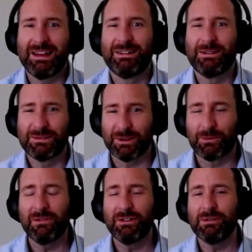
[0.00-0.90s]
So
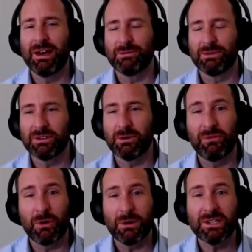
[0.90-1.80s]
revenue management. So
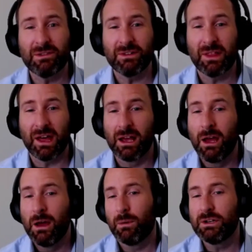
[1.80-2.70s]
before we dive into that,
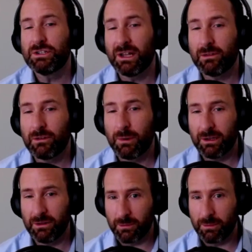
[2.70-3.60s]
why don't you tell everybody a
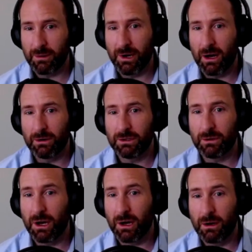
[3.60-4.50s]
little bit about
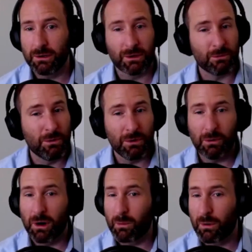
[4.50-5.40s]
who you
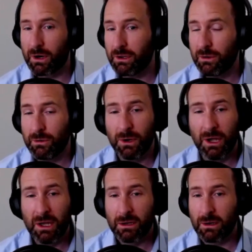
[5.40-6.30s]
are, where you
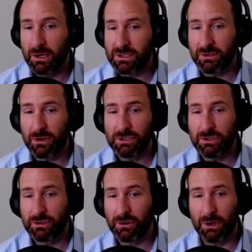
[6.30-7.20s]
started your
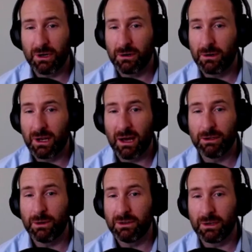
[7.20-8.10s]
career, and how
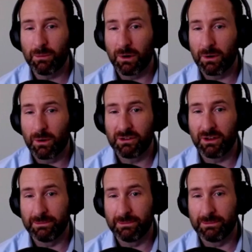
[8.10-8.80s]
you ended up where you are today?